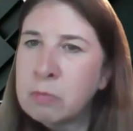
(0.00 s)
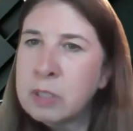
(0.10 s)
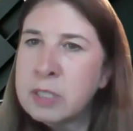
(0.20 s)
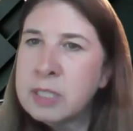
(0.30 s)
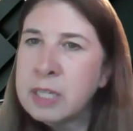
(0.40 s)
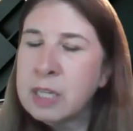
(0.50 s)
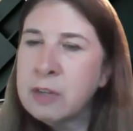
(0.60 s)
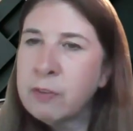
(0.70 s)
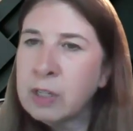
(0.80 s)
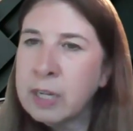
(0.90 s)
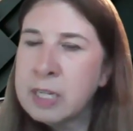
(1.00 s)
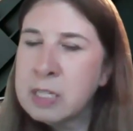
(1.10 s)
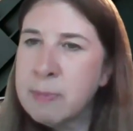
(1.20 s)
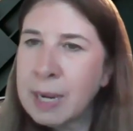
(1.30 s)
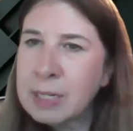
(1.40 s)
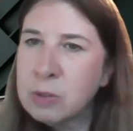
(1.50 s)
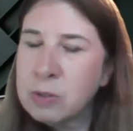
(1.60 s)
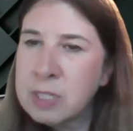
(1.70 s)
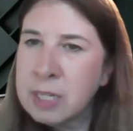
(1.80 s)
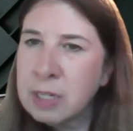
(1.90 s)
Let's see, if a client's max
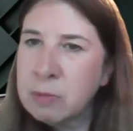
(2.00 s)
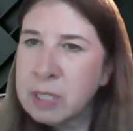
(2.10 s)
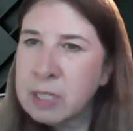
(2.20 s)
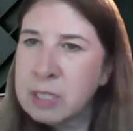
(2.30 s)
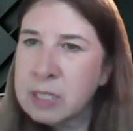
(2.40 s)
sold sale makes